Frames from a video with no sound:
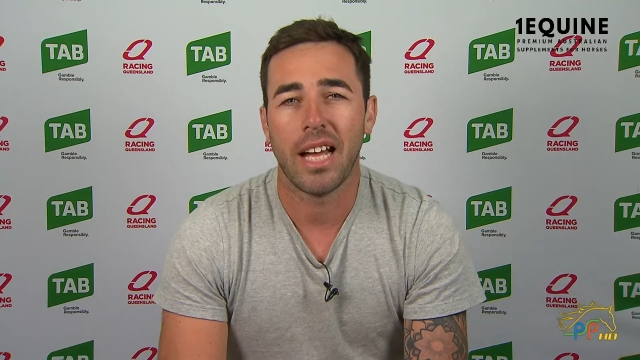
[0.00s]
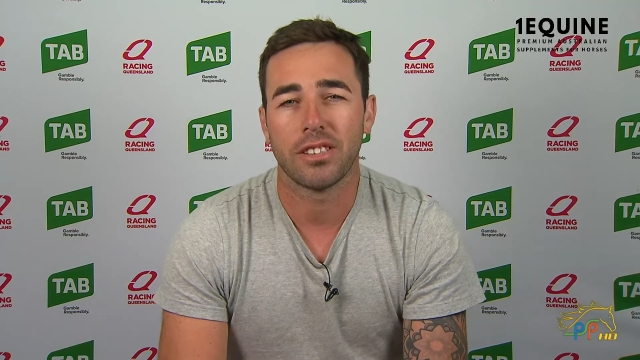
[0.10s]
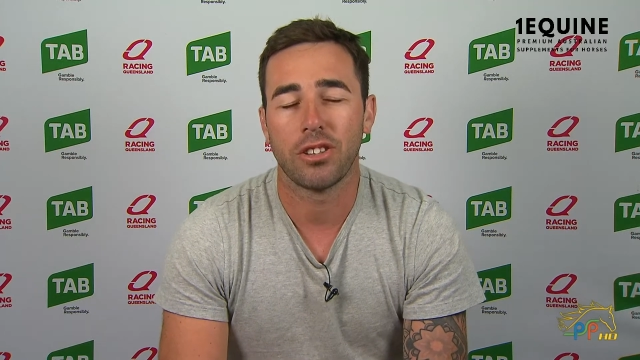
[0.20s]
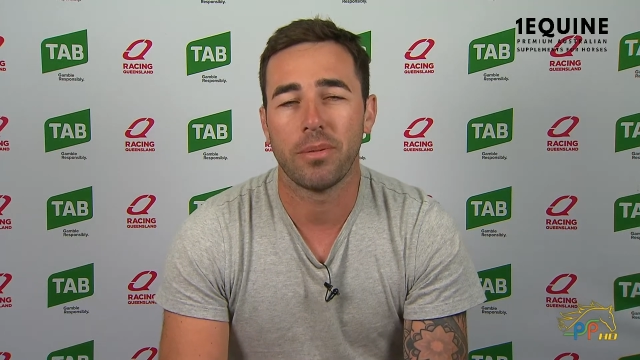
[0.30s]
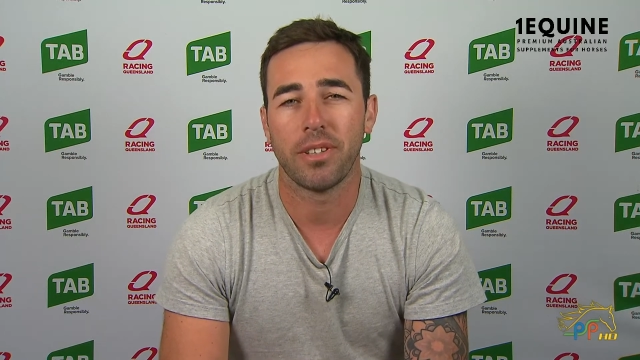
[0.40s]

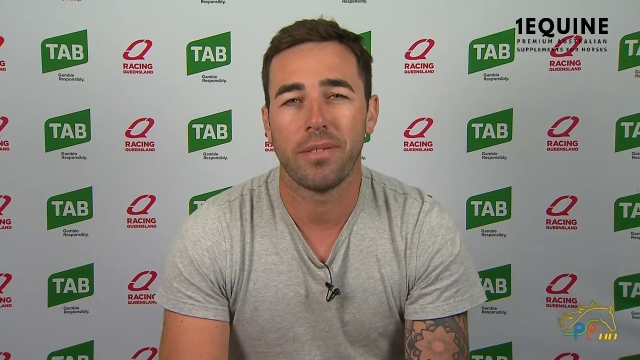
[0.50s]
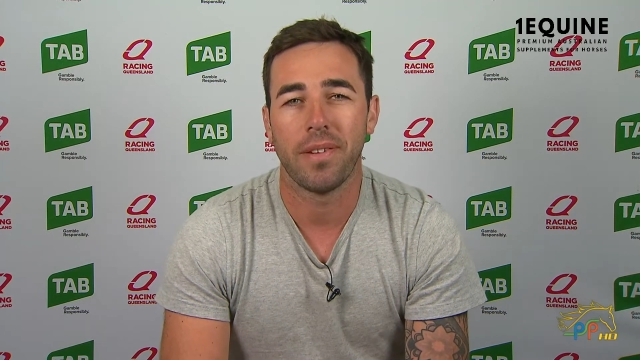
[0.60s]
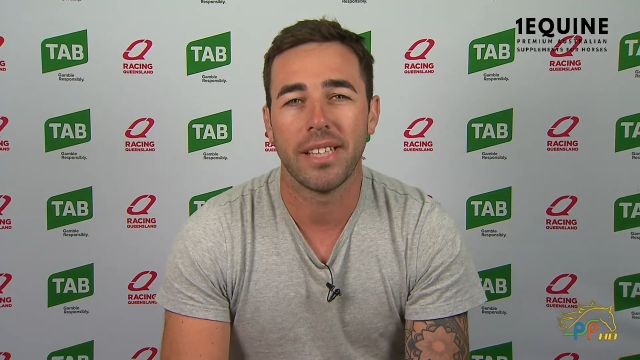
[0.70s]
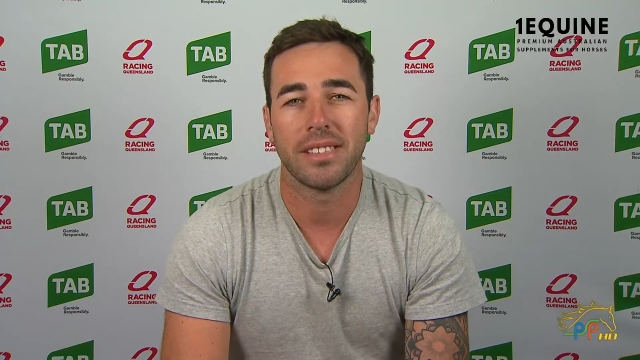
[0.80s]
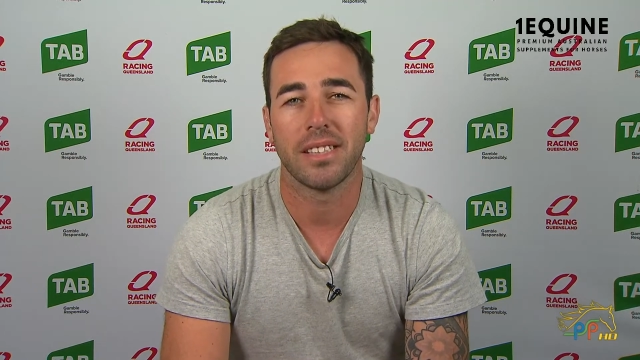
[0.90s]
stopped her in her
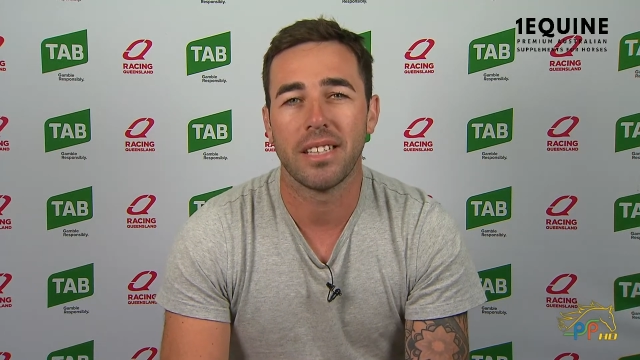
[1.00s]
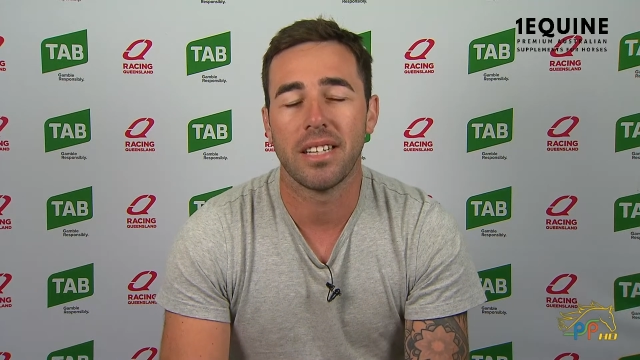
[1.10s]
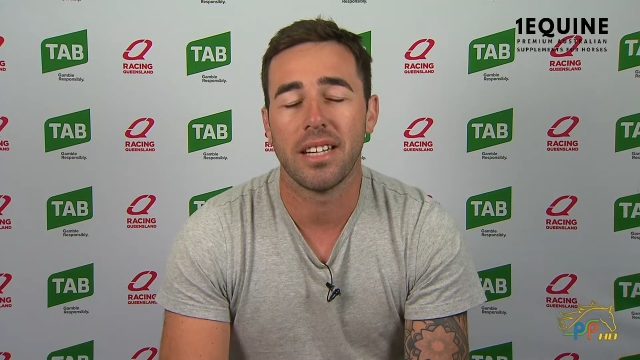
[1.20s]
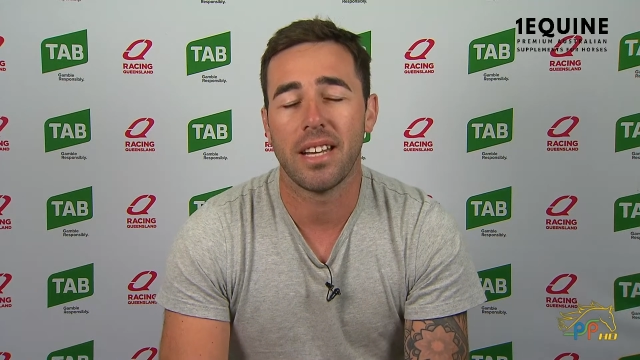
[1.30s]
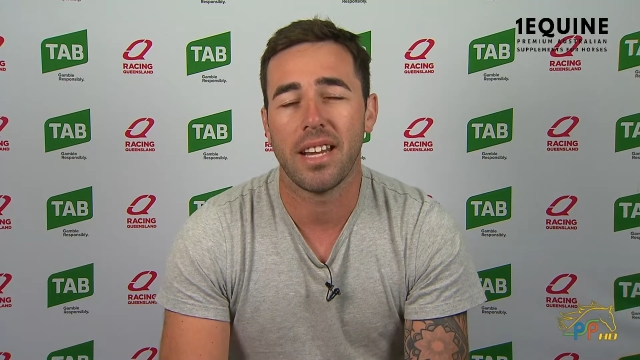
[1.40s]
face,
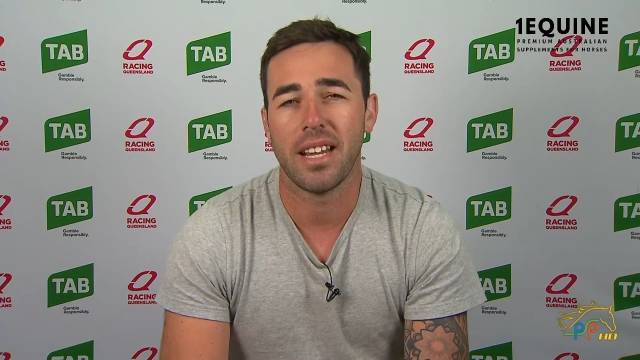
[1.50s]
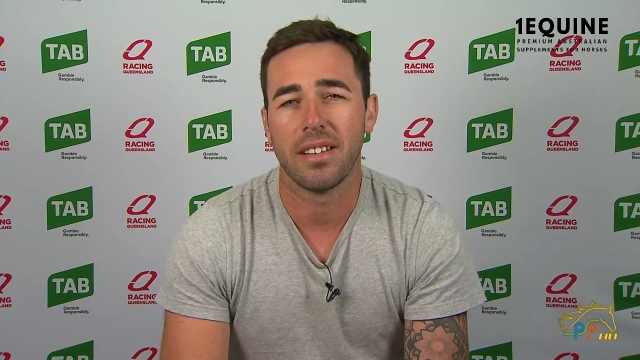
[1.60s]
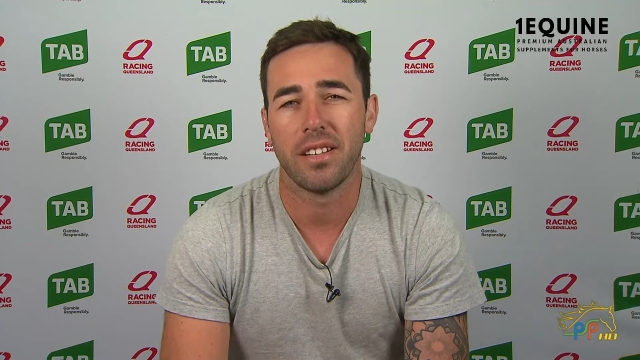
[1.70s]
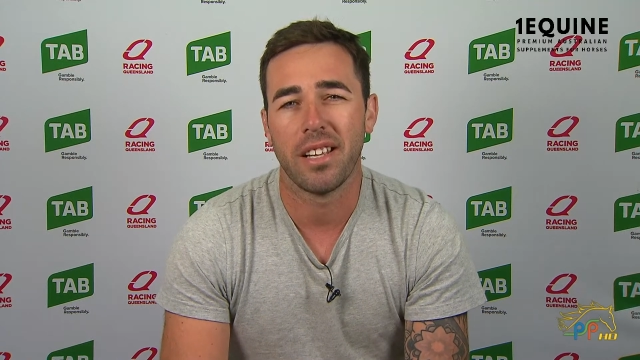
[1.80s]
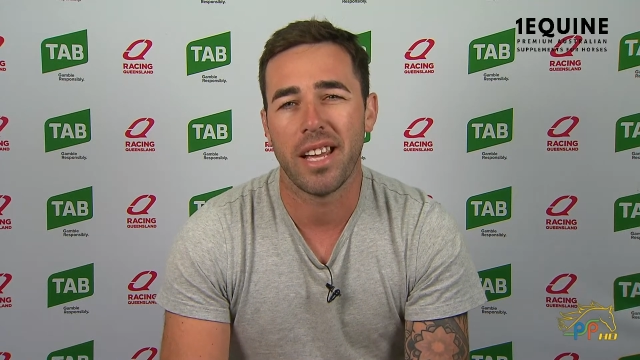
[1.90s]
and
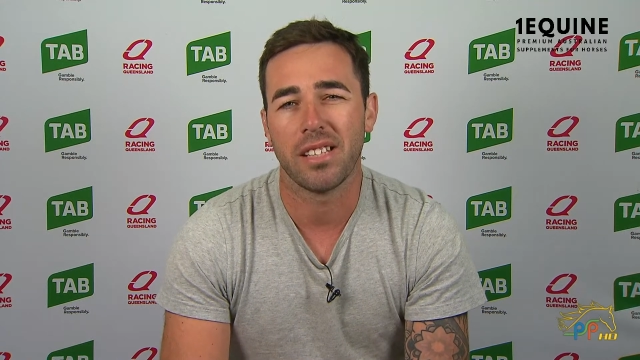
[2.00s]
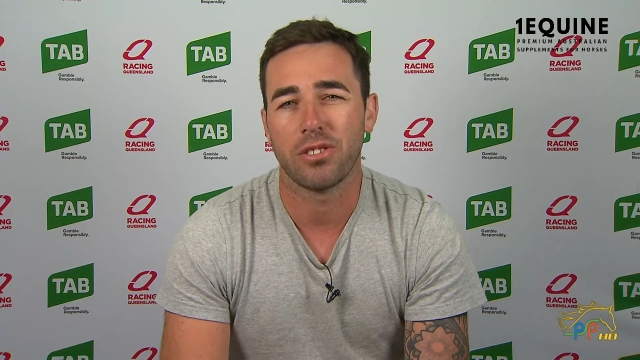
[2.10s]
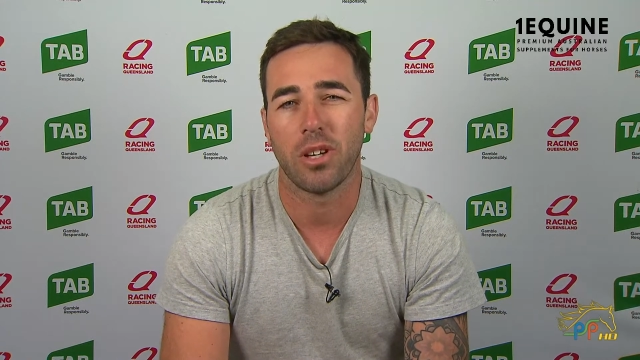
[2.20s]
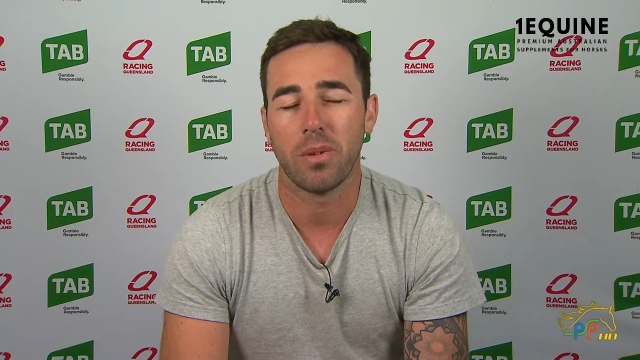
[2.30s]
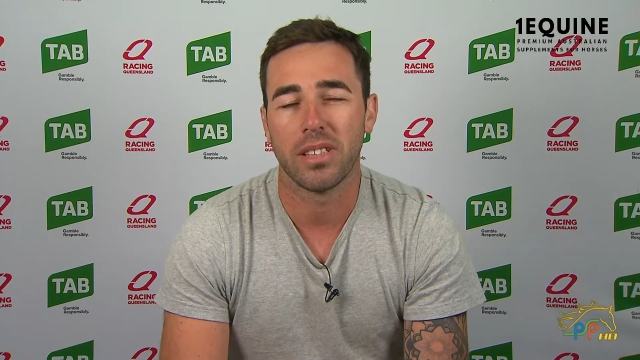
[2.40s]
the
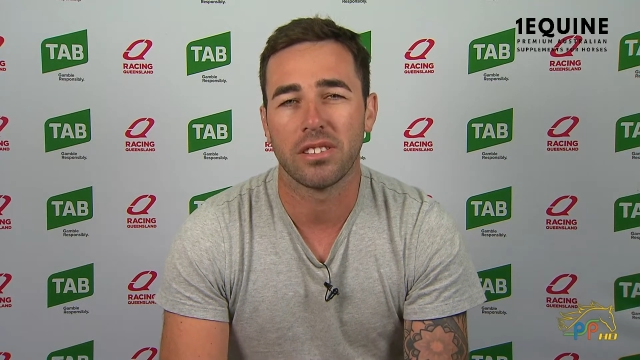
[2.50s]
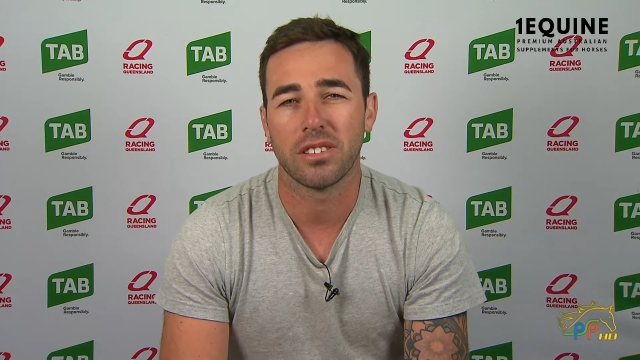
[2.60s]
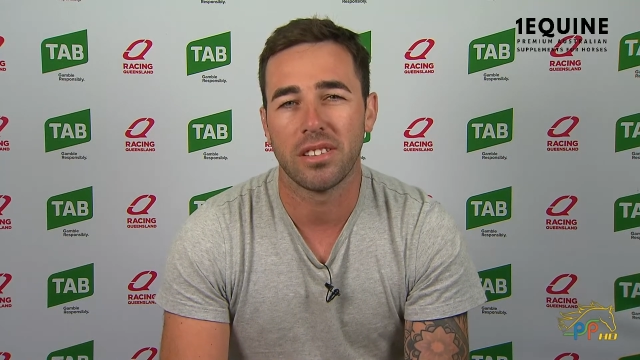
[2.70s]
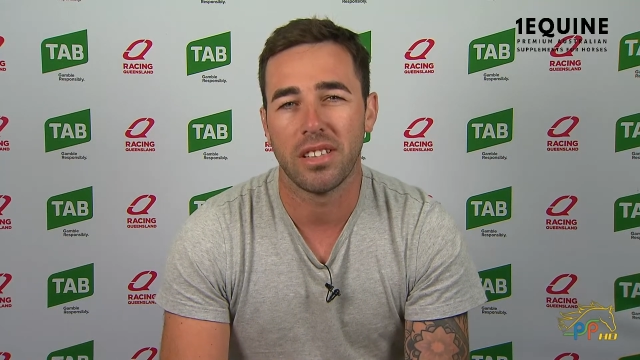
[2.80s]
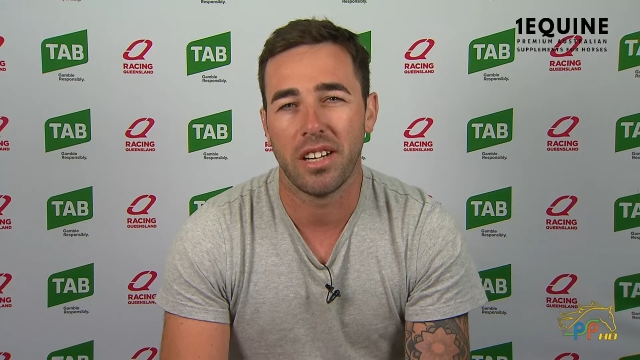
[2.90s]
outside
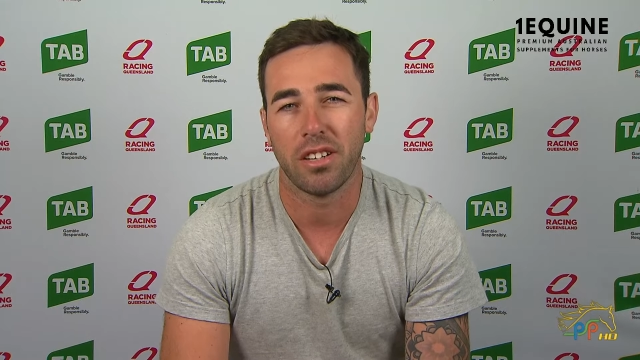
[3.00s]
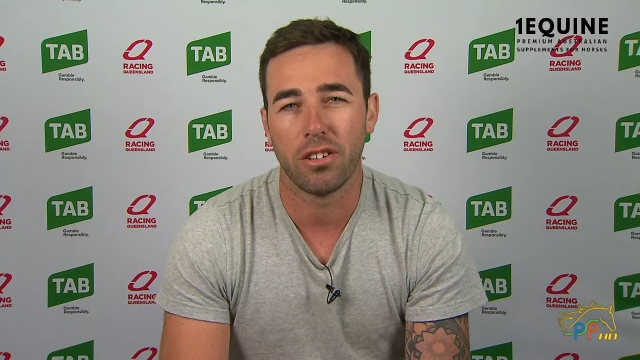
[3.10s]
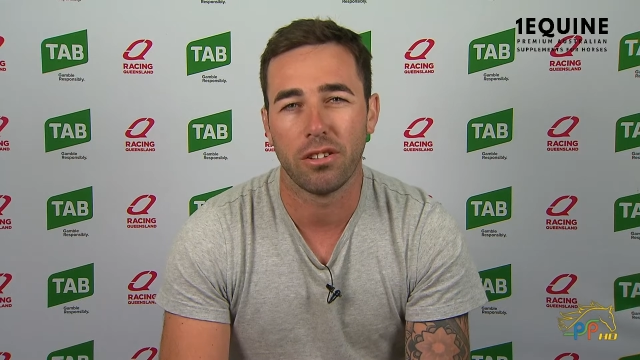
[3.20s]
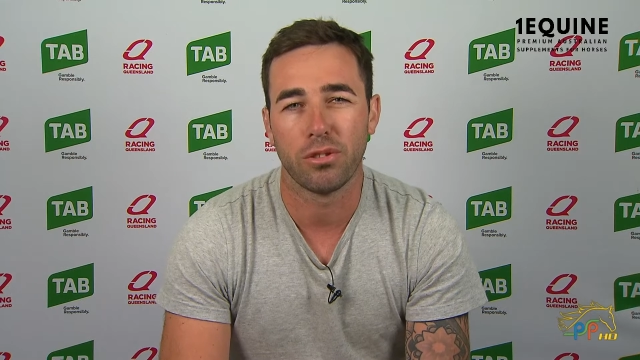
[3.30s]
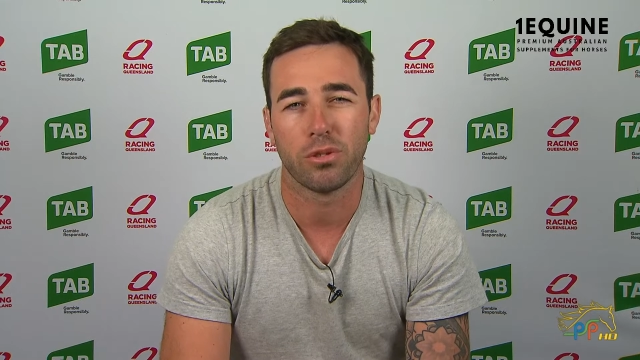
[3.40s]
ones,
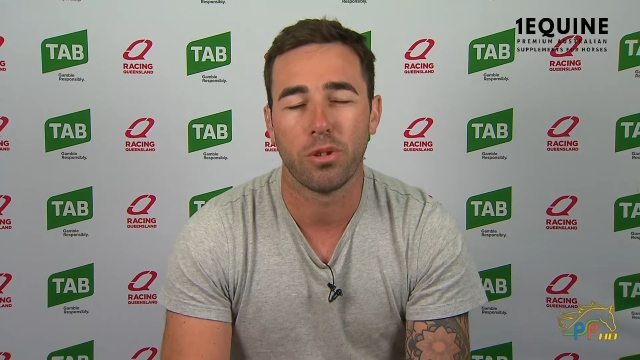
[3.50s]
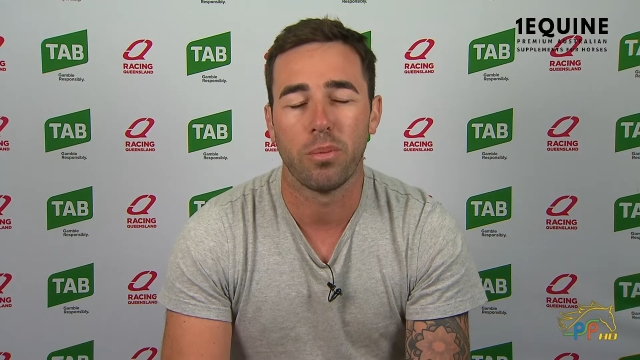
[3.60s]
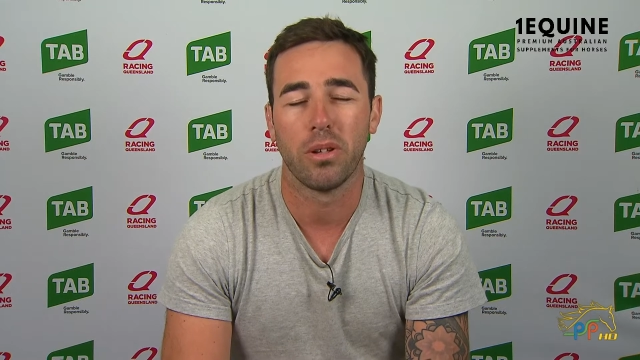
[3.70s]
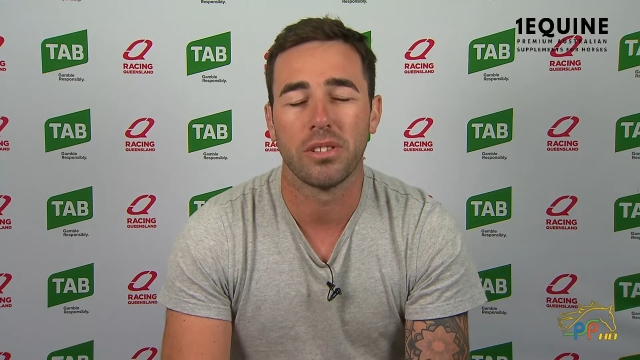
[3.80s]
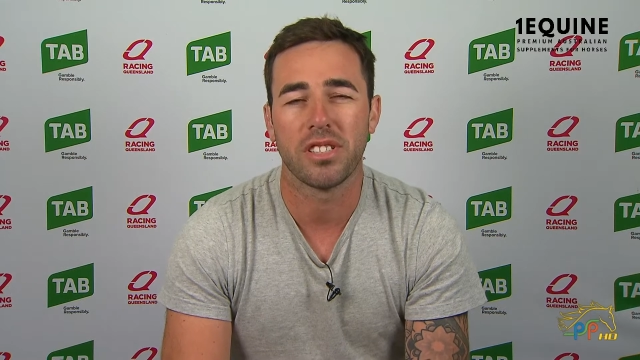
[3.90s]
got a good swoop on.